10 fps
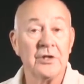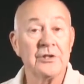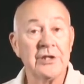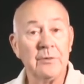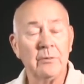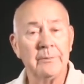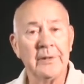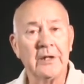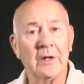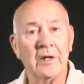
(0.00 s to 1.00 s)
She would
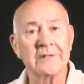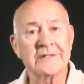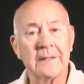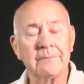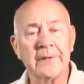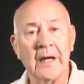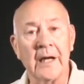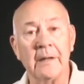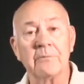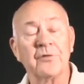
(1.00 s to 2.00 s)
be gone
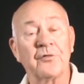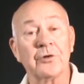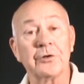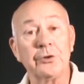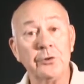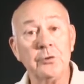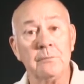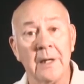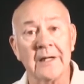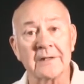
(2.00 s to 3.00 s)
sometimes for 2
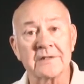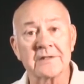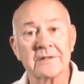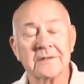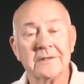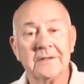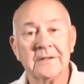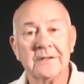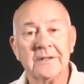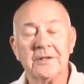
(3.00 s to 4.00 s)
months.
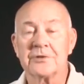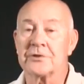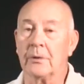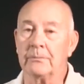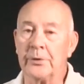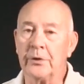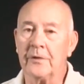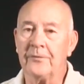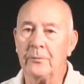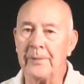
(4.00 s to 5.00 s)
So
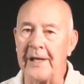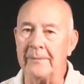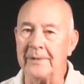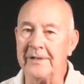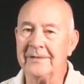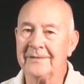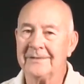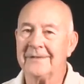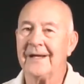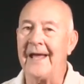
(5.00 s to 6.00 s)
beautiful baby
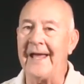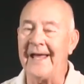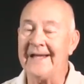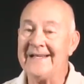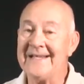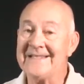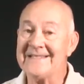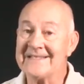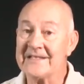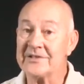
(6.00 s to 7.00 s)
and his
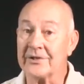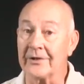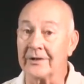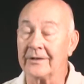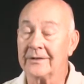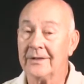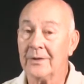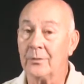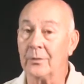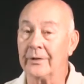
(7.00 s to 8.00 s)
sister
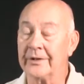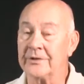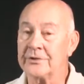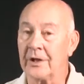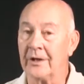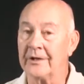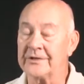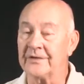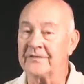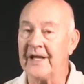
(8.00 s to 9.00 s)
were in
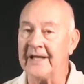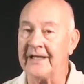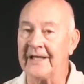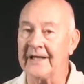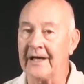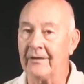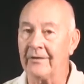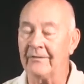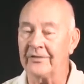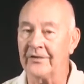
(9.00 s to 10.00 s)
charge of taking care
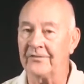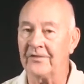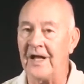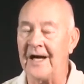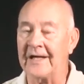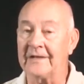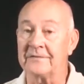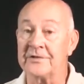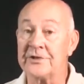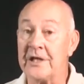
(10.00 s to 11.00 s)
of the flock
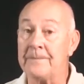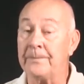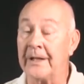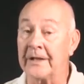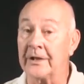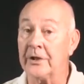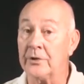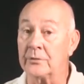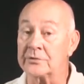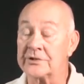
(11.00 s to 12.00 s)
of sheep and
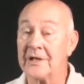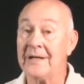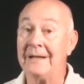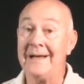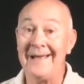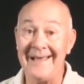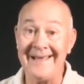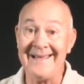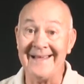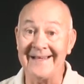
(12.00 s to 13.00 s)
goats
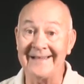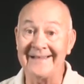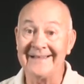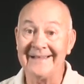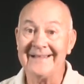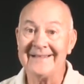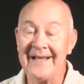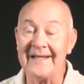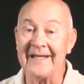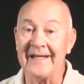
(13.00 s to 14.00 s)
and
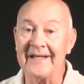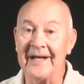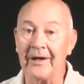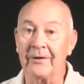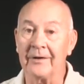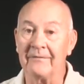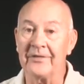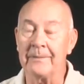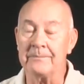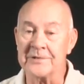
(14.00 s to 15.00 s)
taking care of
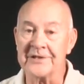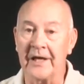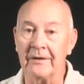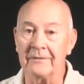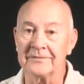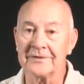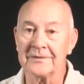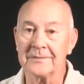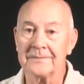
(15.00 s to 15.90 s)
themselves.